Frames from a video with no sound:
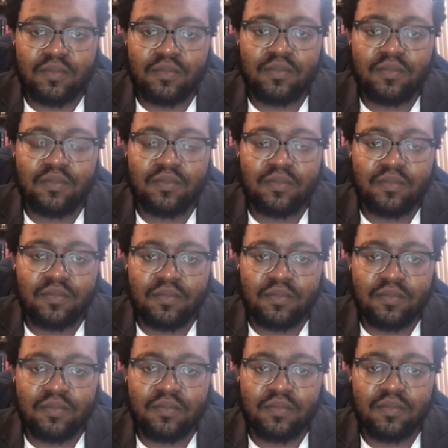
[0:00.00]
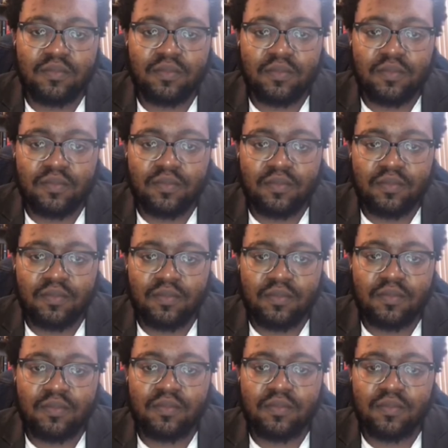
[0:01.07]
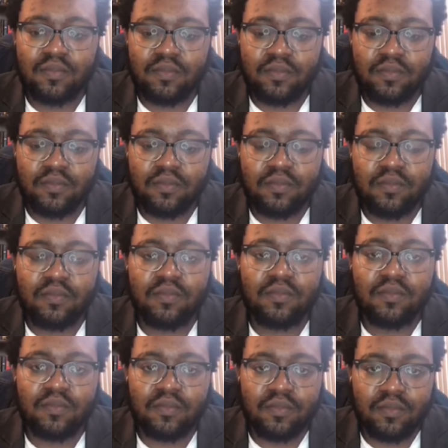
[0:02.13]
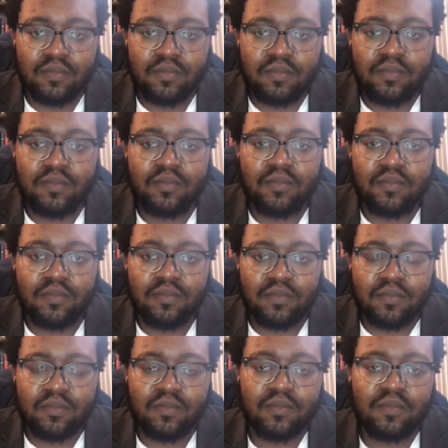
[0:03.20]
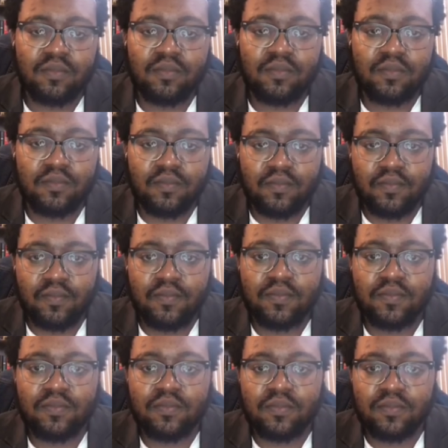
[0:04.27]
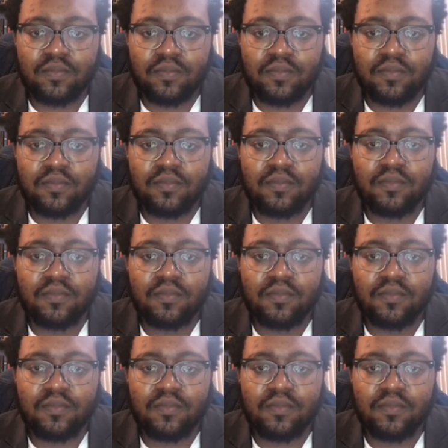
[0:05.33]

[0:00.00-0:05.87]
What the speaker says: No words are spoken by the person on screen.